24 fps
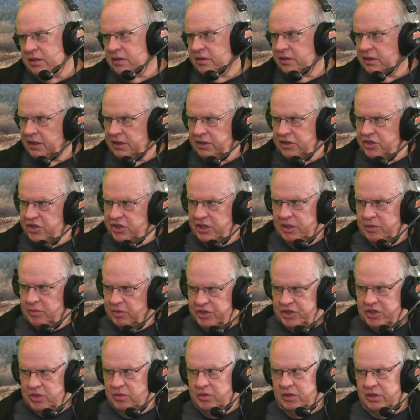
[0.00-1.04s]
They understand
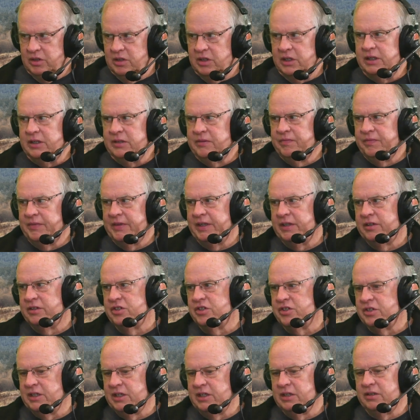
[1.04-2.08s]
what's going on. They
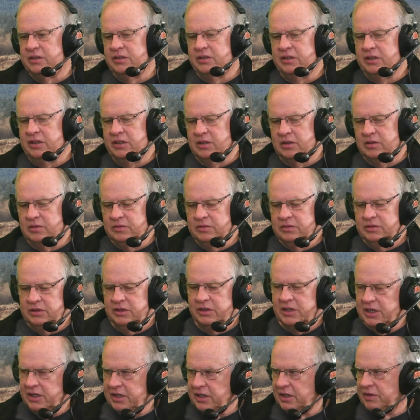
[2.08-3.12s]
understand, they're not
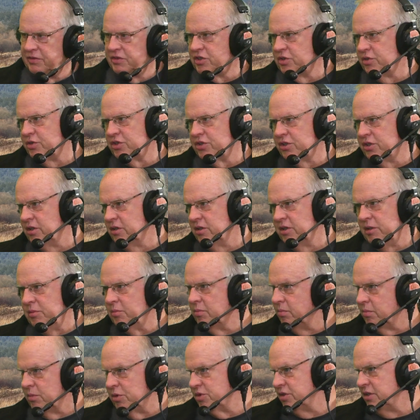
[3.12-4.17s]
going to have Social Security,
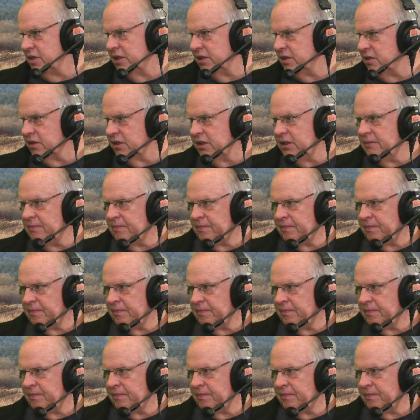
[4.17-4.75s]
most likely.